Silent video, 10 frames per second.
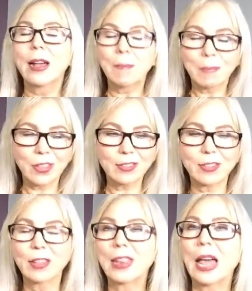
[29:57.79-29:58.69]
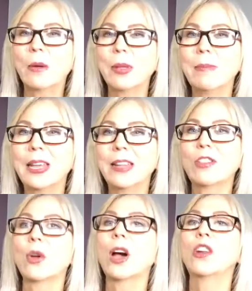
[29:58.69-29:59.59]
This is allowing me
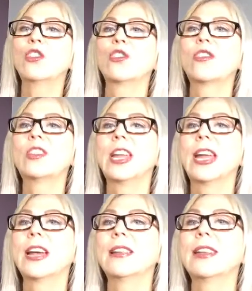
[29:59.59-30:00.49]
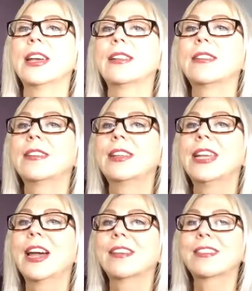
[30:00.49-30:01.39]
to understand it.
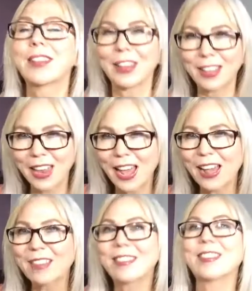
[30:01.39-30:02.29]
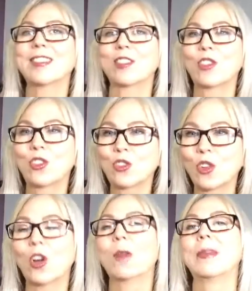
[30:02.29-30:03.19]
Yes, glass
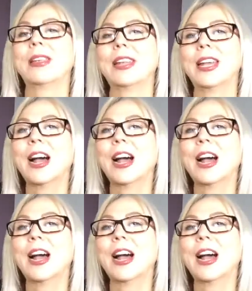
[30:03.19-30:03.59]
straw, Mindy.